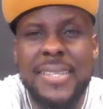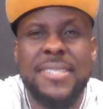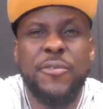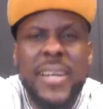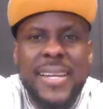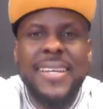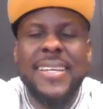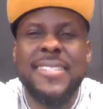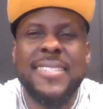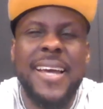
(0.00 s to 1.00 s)

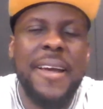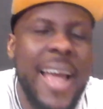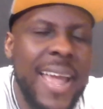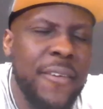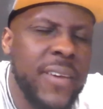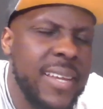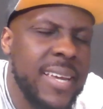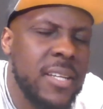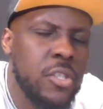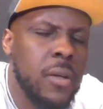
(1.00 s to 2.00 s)
I
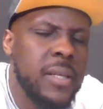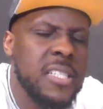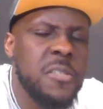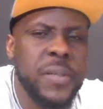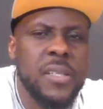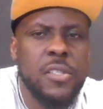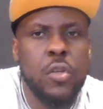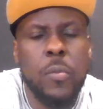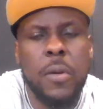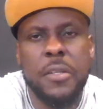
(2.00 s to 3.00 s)
really enjoy this speech
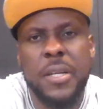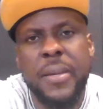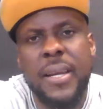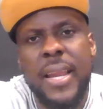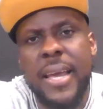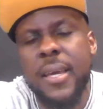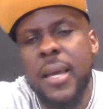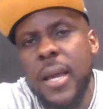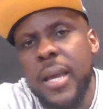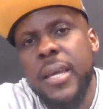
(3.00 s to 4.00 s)
so much.
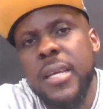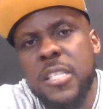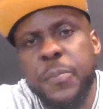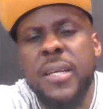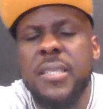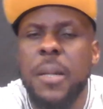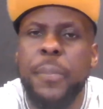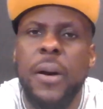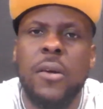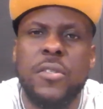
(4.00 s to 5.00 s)
He speaks
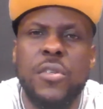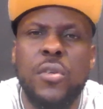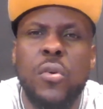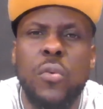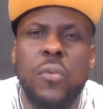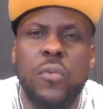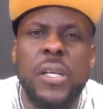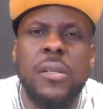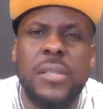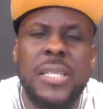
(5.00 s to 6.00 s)
about,
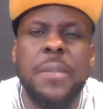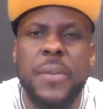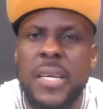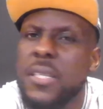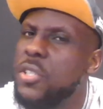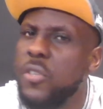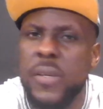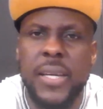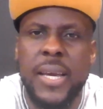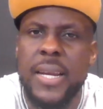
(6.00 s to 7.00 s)
real deep
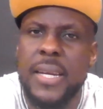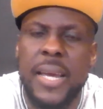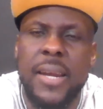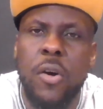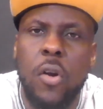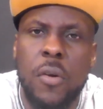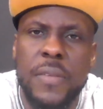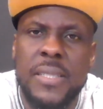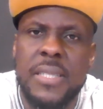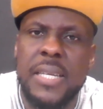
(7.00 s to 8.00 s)
history and all of
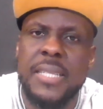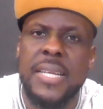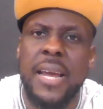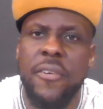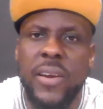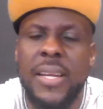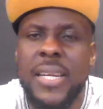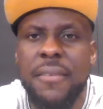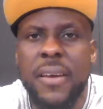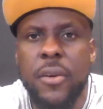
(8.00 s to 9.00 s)
these things I really
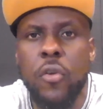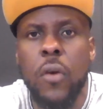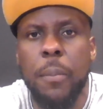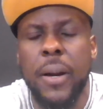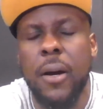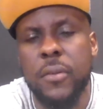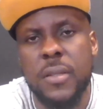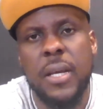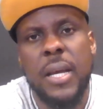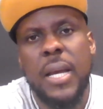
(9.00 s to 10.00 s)
never knew about.